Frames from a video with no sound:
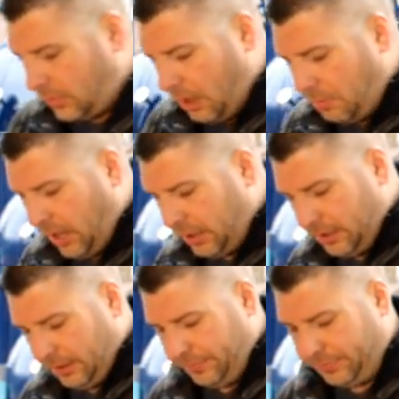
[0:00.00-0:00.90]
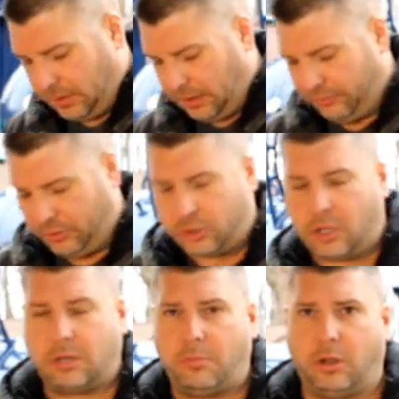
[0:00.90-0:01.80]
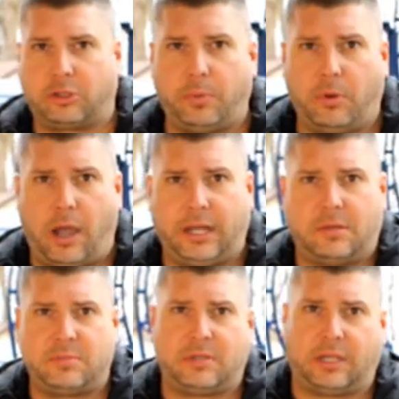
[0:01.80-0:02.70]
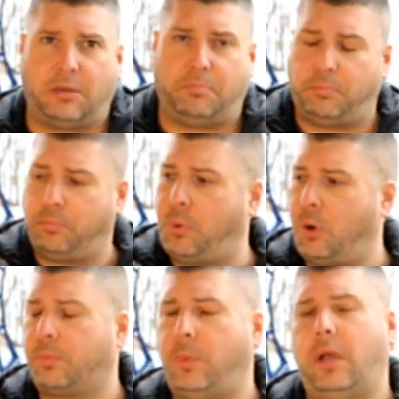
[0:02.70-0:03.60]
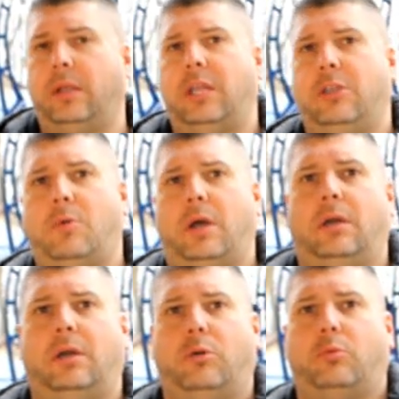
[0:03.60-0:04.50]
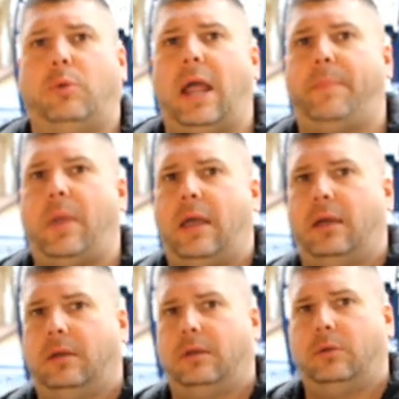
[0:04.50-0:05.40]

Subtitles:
But if you're cooking multiple items, like a pork butt that you want to wrap at